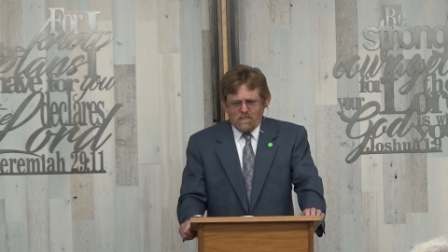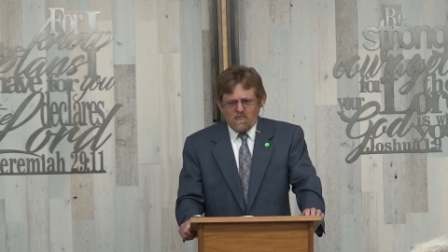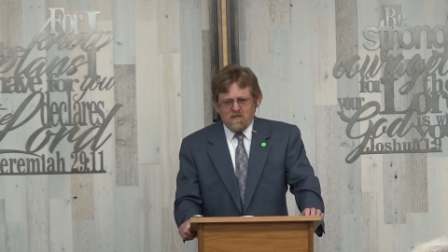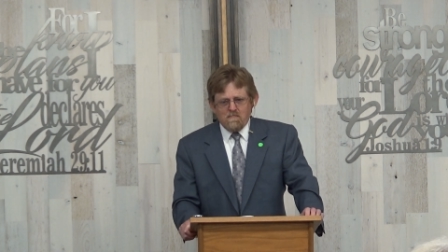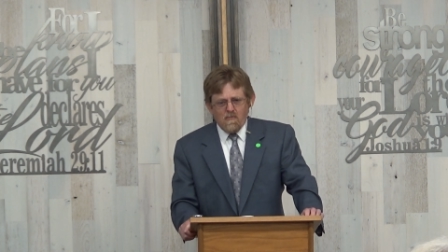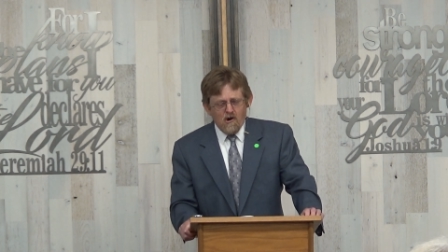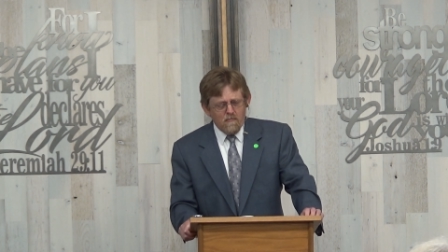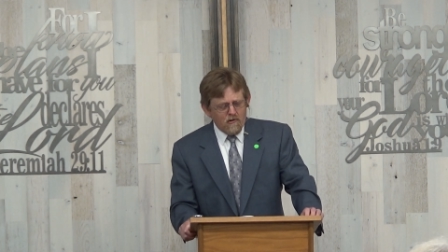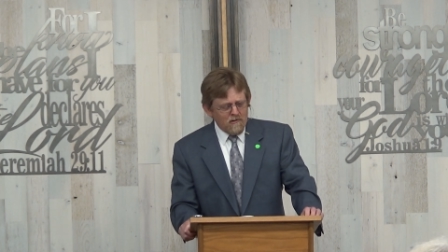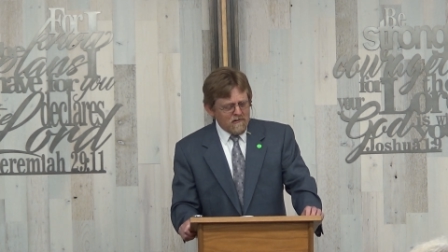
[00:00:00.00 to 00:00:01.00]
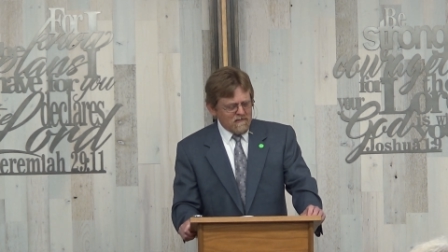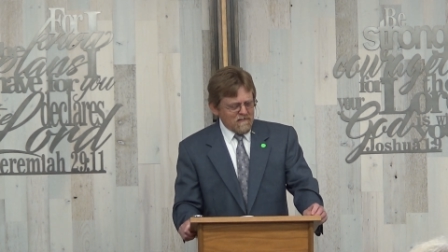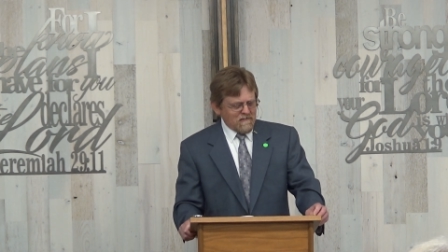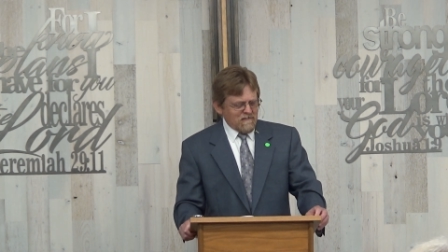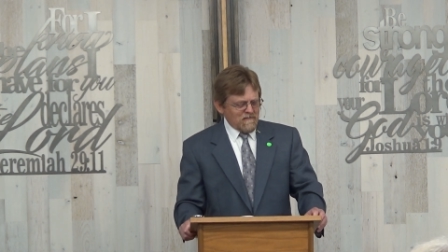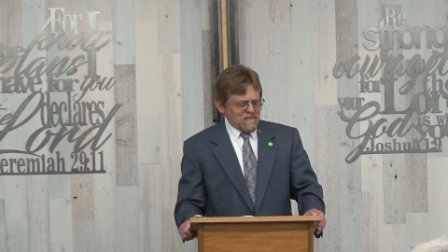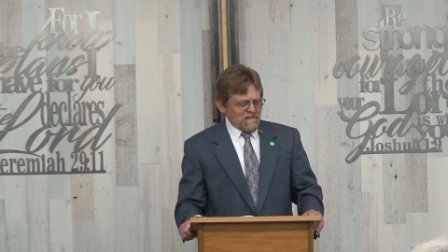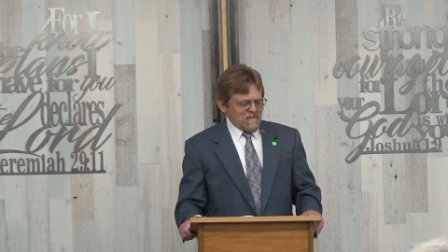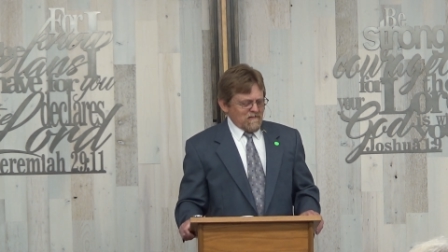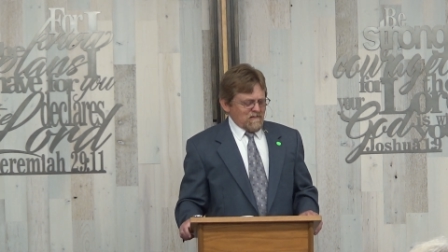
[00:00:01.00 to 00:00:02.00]
Be mobile,
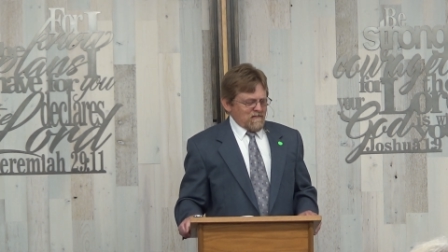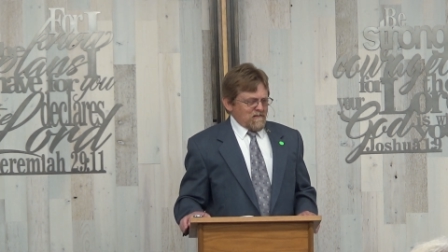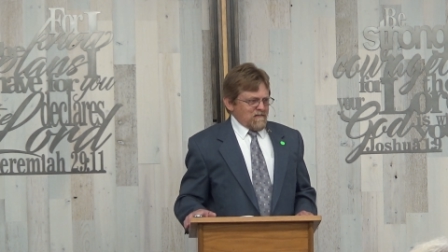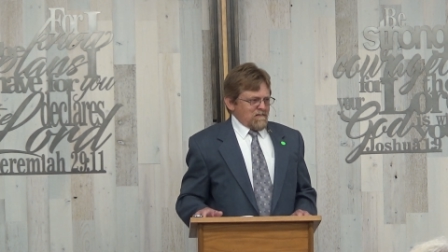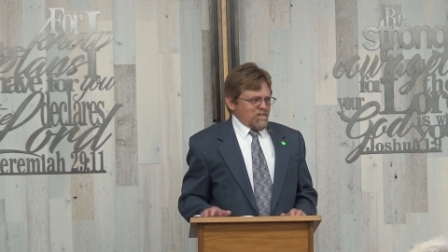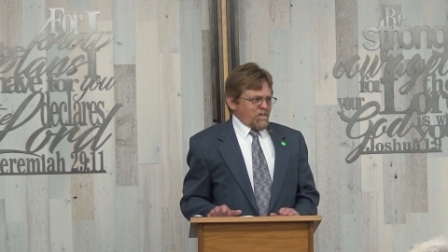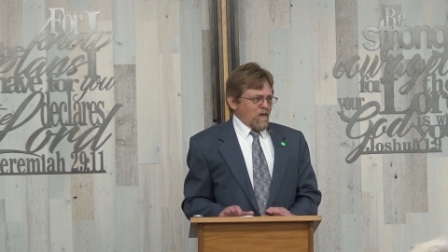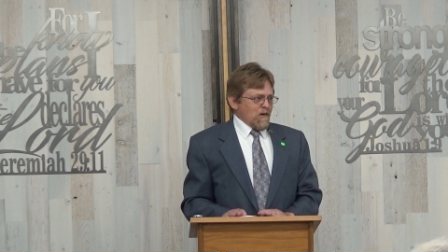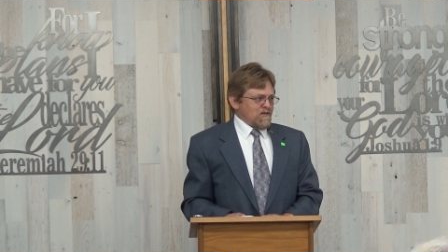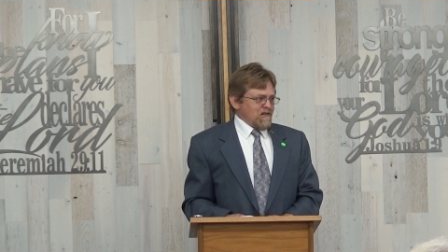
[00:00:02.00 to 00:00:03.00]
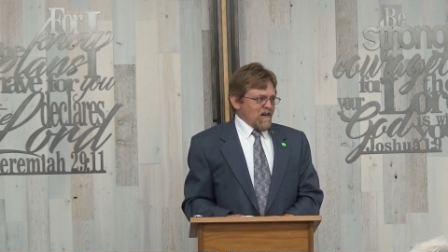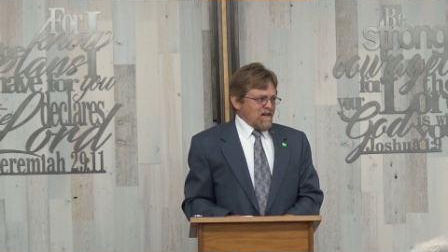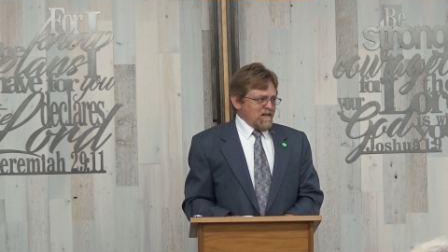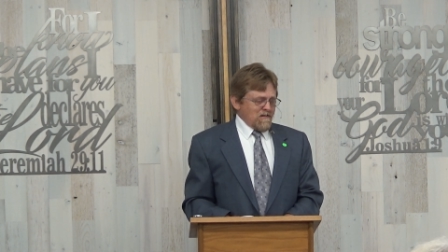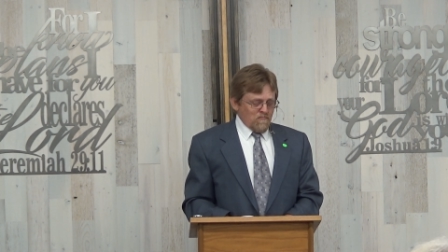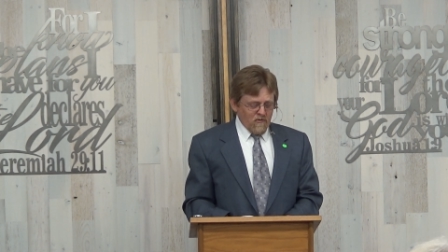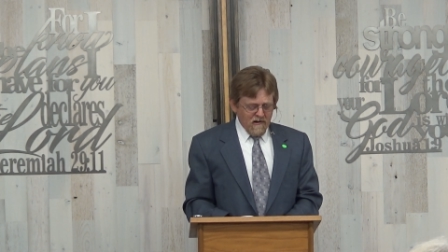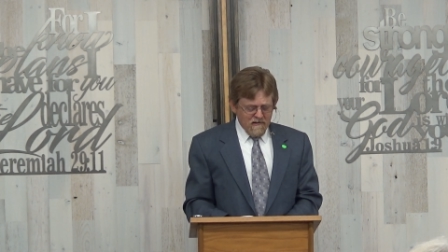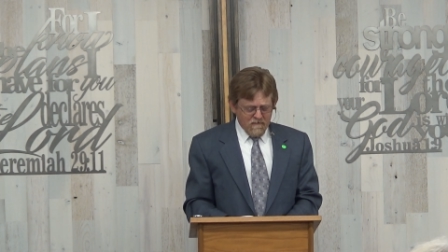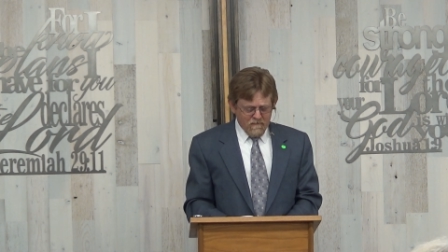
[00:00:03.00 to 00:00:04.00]
farsighted, and
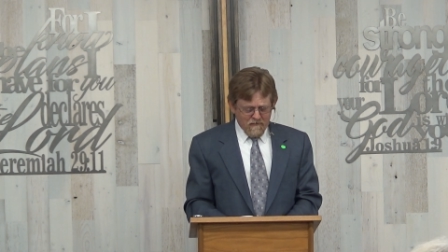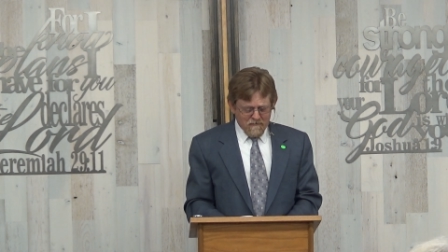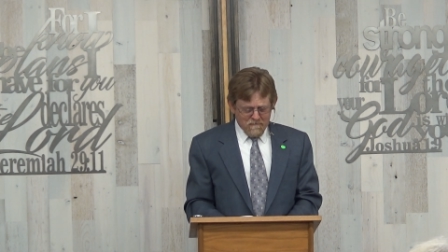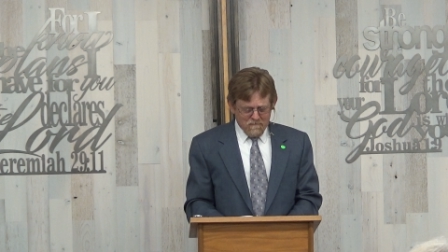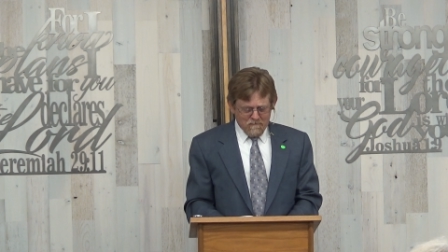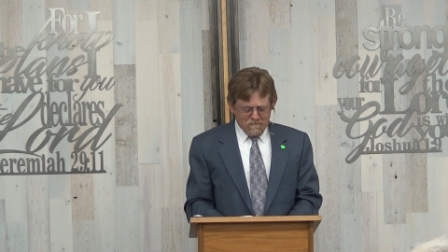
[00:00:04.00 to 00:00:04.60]
brave, and